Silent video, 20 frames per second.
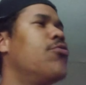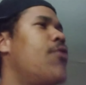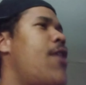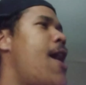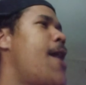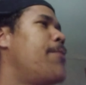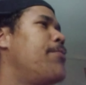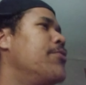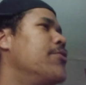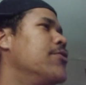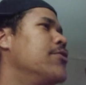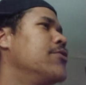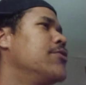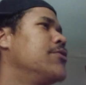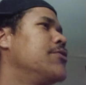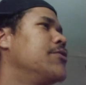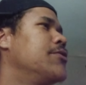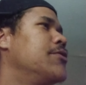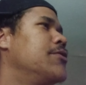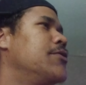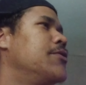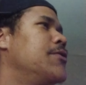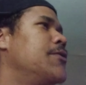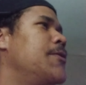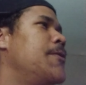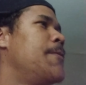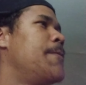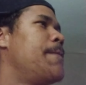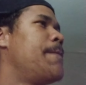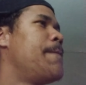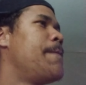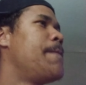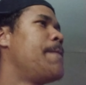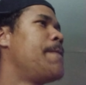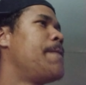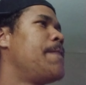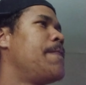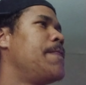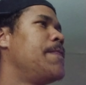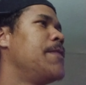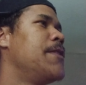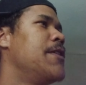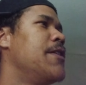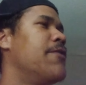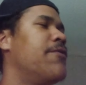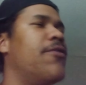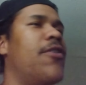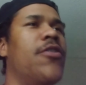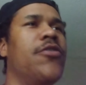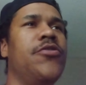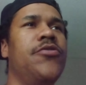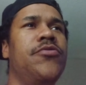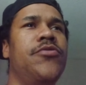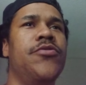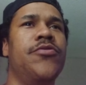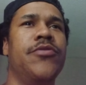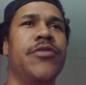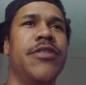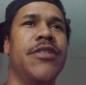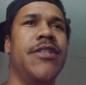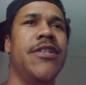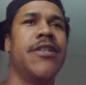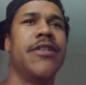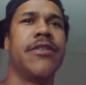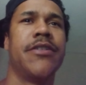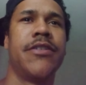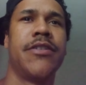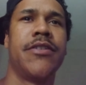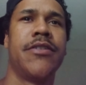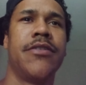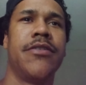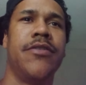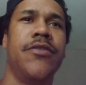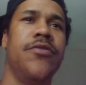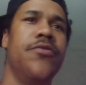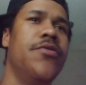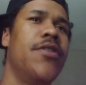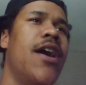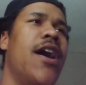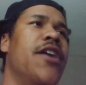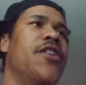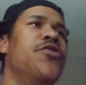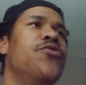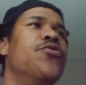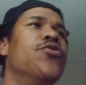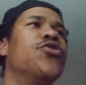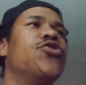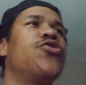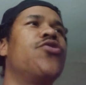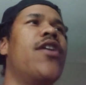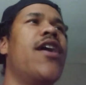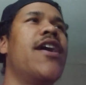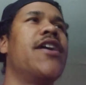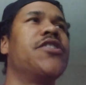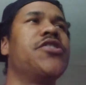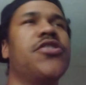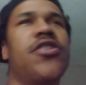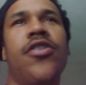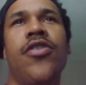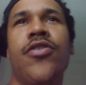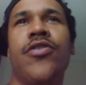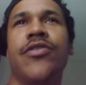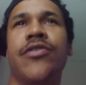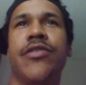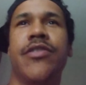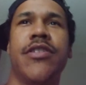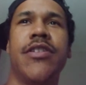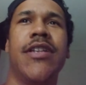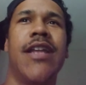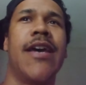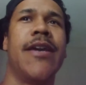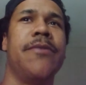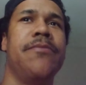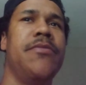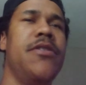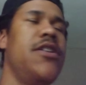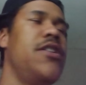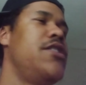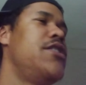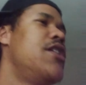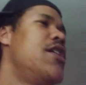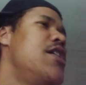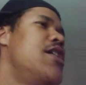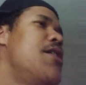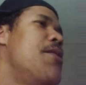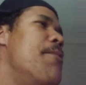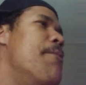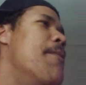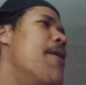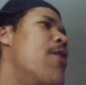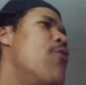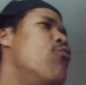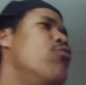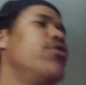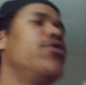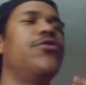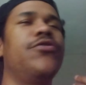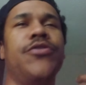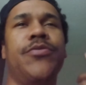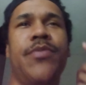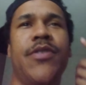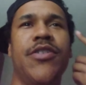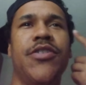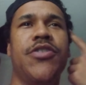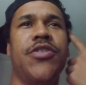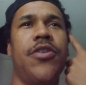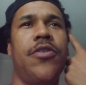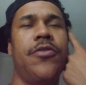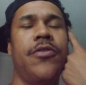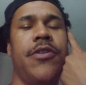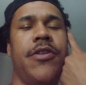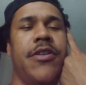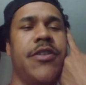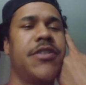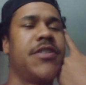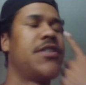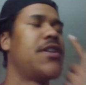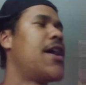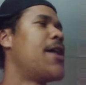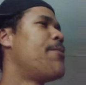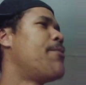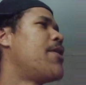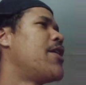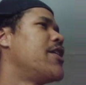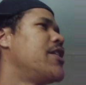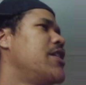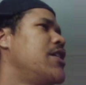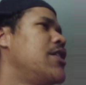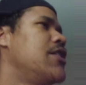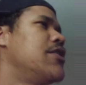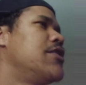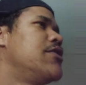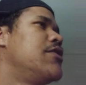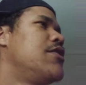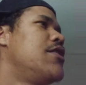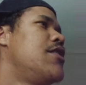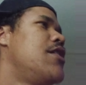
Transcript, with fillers: rapper if all you do is this. You not you a trash artist. Like me, my wheels been turning inside my head.